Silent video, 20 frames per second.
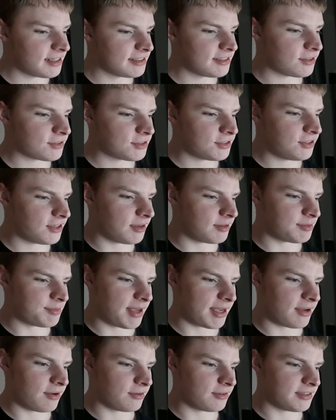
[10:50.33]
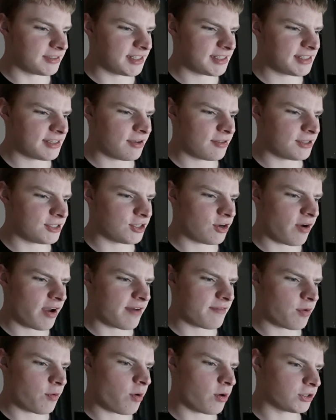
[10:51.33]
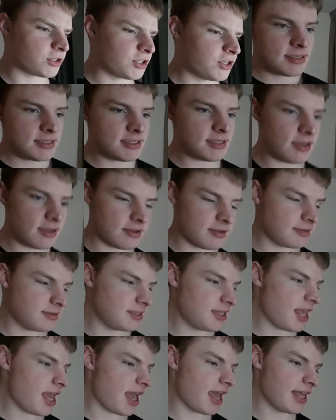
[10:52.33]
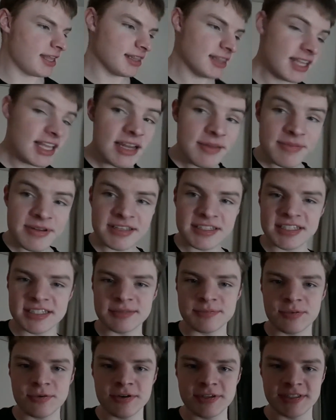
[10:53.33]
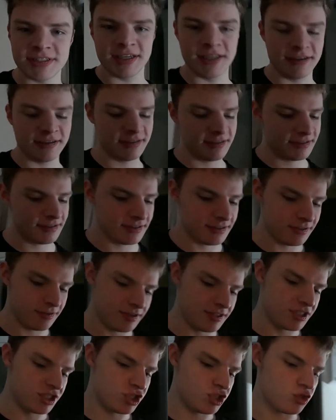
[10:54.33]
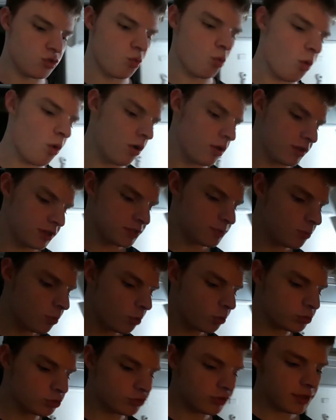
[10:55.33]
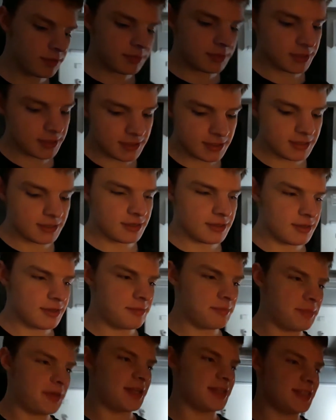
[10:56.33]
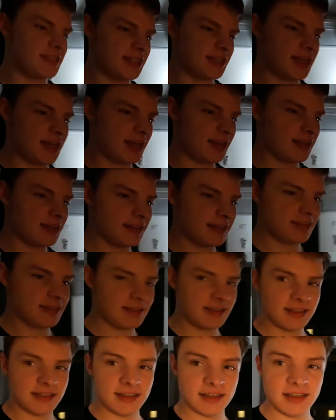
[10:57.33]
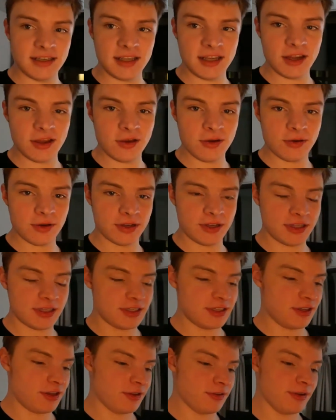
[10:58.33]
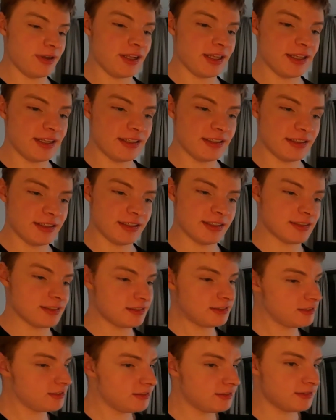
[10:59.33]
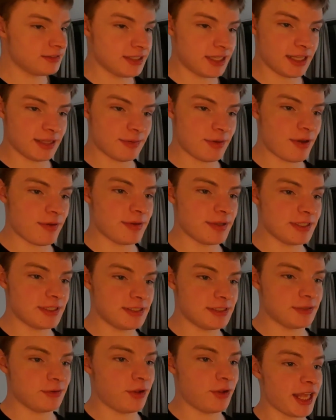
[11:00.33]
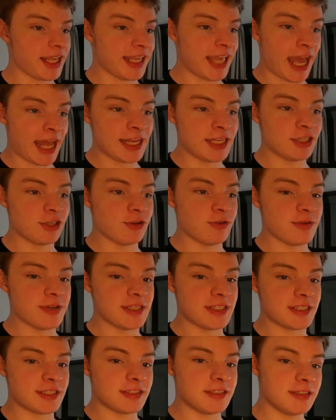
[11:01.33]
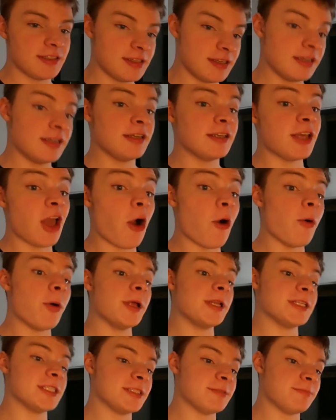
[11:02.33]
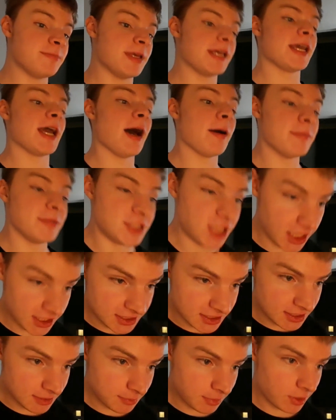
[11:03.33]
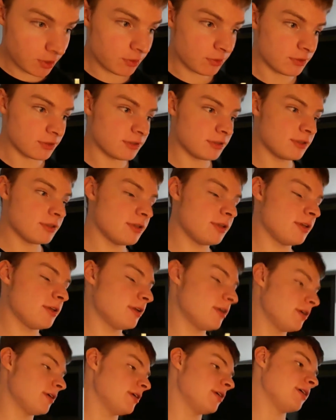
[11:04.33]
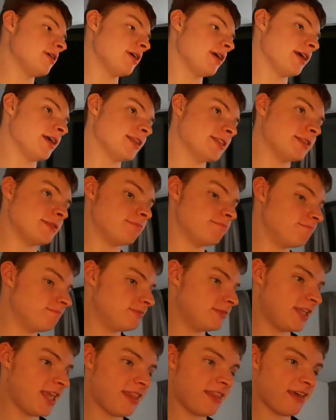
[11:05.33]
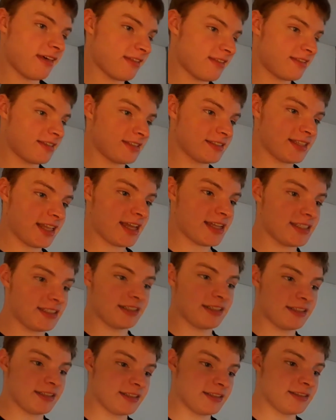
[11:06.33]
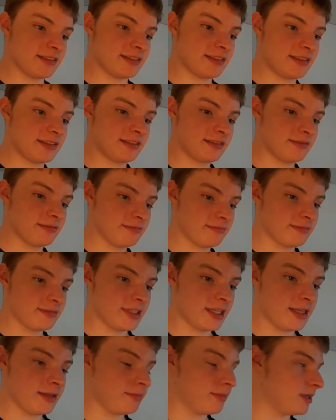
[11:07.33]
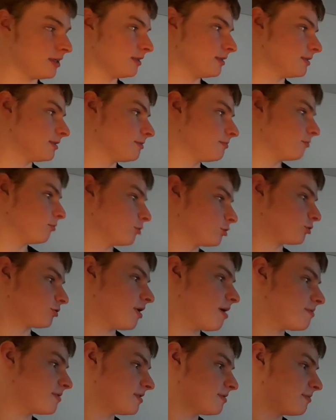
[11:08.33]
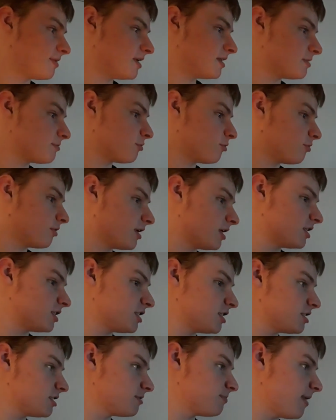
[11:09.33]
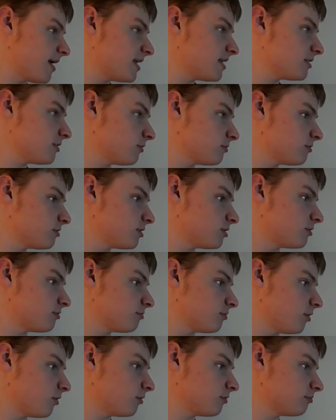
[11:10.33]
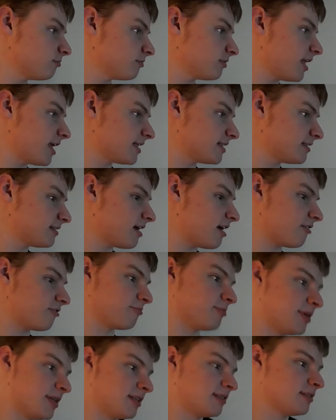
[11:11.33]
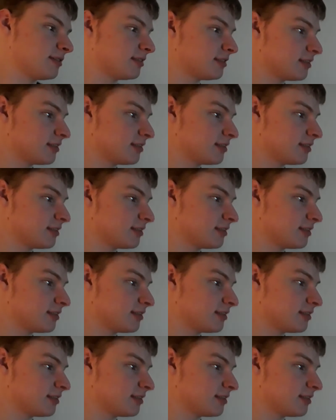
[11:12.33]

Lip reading: Doctor Who comes back on, because that's the only show I ever watch. So yeah, a little bit disappointing doing just the small trip, but you do what you can do, really. At the moment, I can do is go and pick up just the bowl and get the other things later, and it means more trips, it means more energy spent on less stuff, but